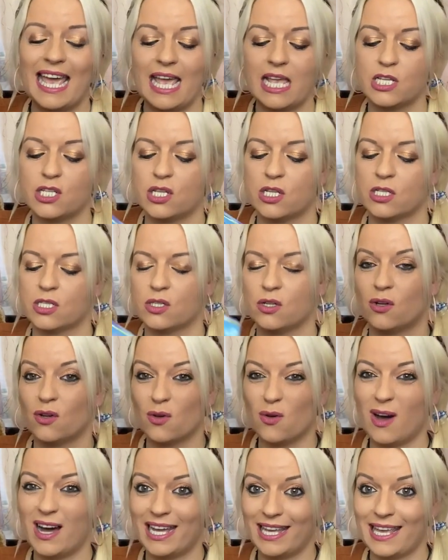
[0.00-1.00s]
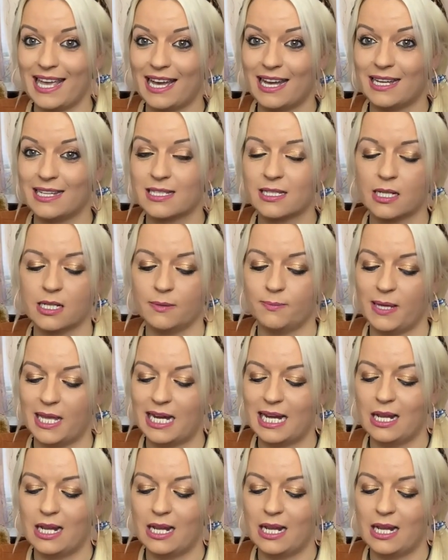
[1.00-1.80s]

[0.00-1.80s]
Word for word: It's just not quite yet. It's going to be a